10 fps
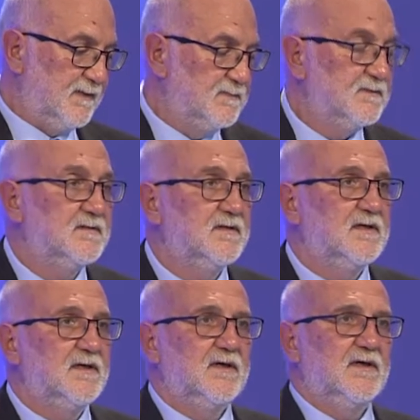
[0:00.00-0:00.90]
a small
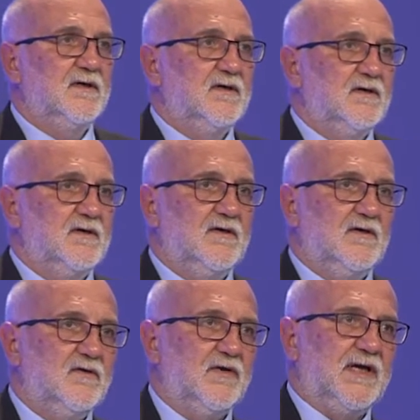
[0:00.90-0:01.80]

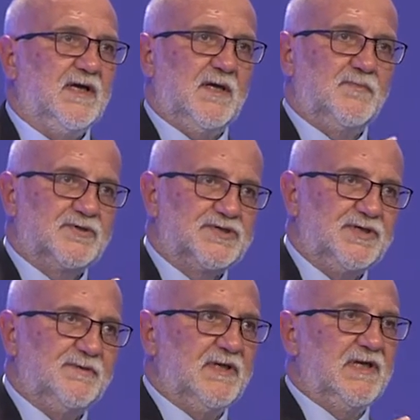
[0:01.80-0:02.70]
RNA, is
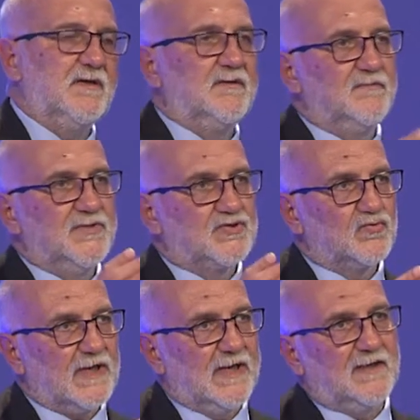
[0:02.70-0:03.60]
developed in the
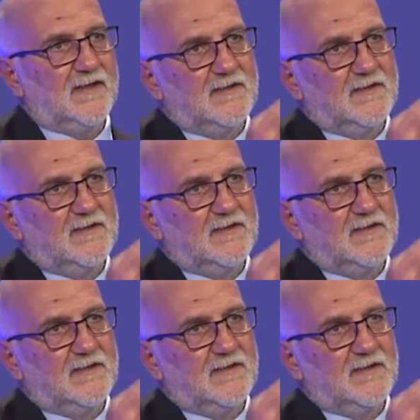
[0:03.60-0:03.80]
worm.